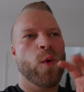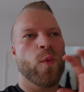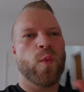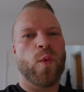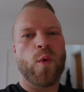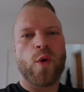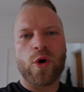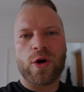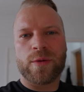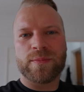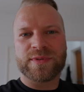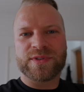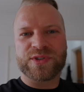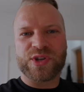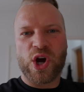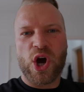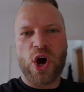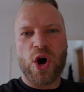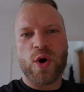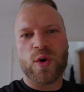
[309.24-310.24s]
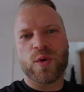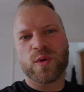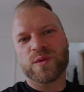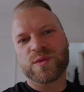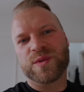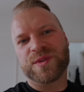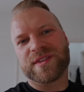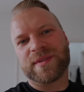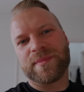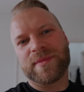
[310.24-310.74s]
warm
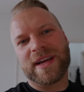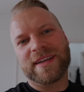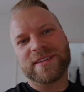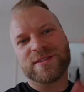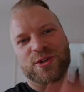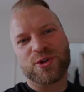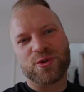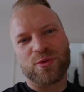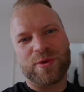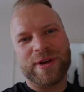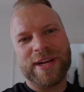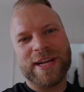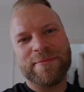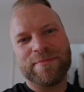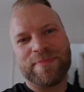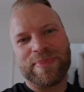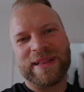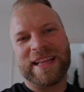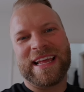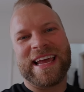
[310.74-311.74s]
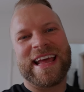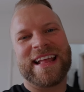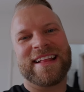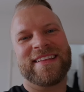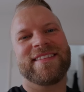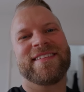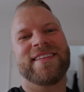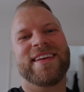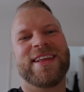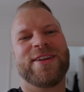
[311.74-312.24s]
tones with some nice green
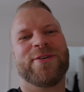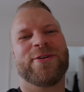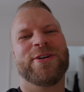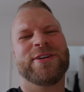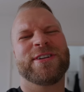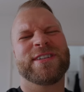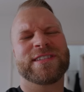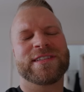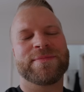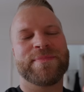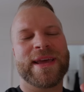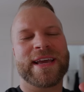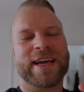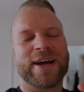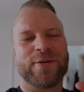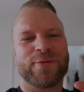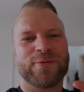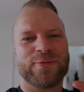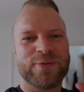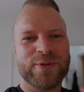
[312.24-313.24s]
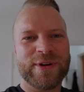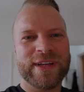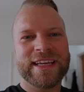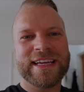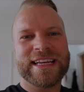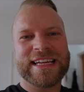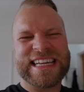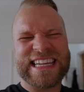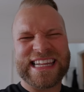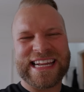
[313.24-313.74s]
plants in order just to make a
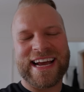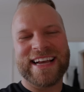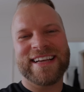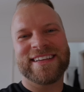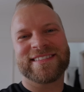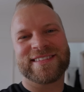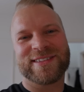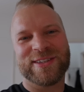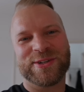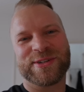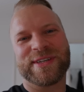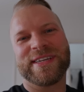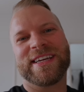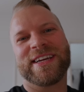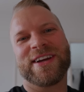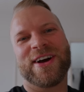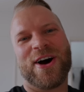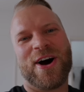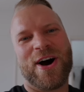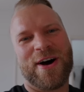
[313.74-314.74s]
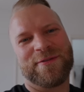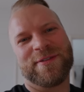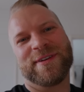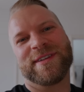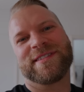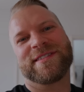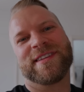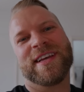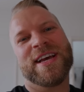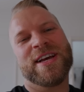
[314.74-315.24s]
really nice looking
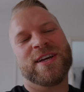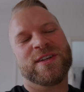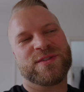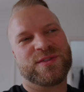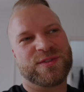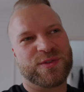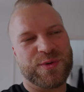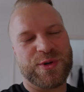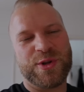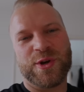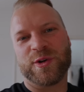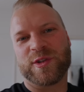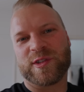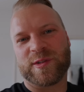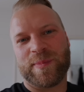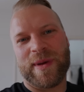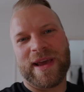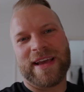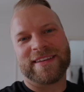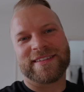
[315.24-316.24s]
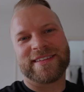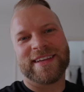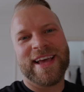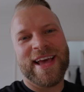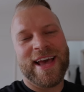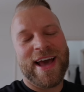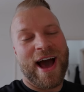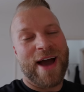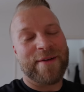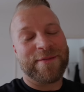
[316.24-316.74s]
office studio space.
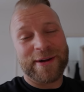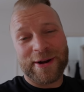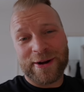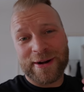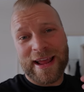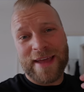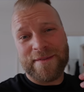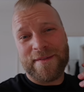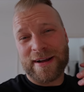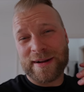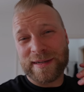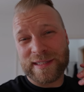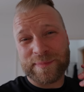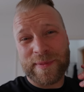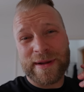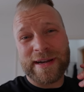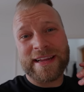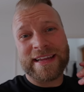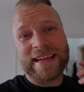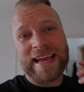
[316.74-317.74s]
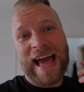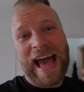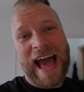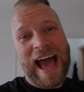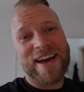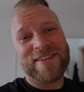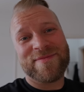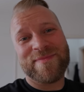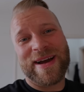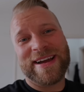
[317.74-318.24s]
I figured if I'm gonna be spending
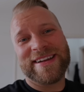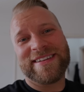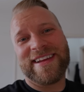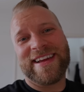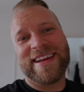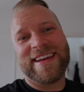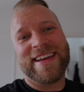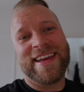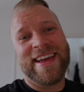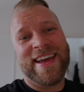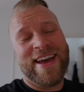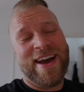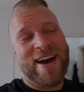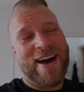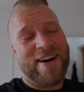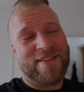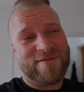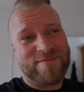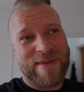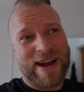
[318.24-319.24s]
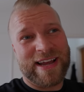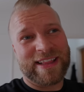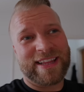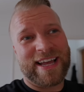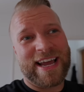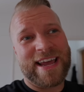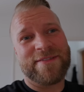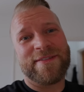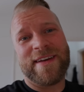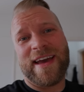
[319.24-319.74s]
half my day of my
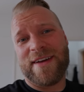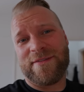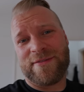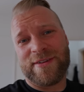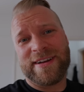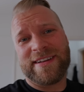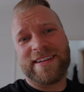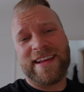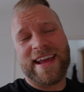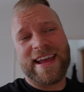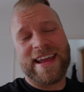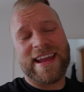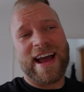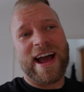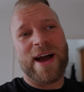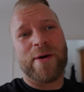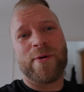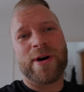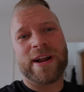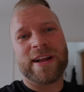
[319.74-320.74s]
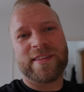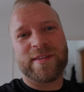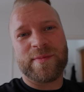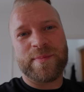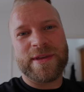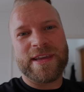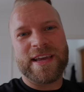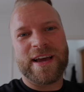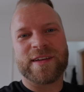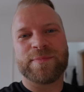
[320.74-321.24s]
life every day, I want it to
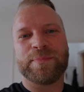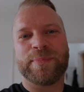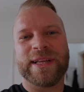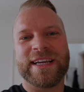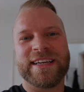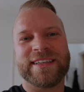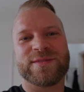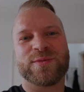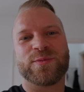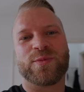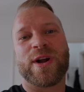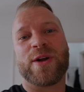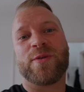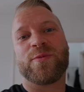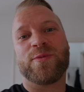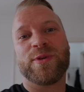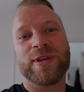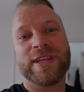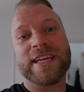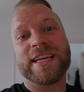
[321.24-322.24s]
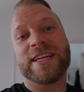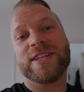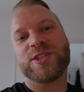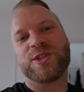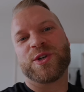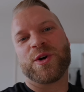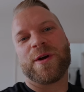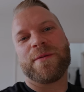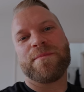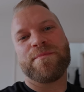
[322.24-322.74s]
be a place where I really
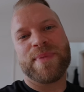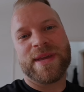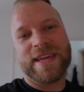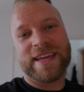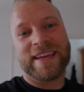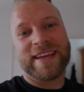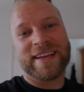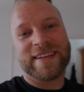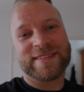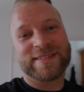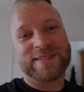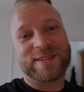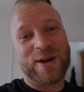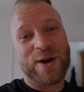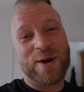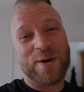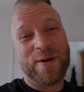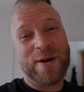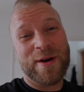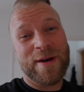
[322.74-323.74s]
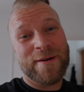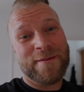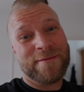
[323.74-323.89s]
enjoy being. So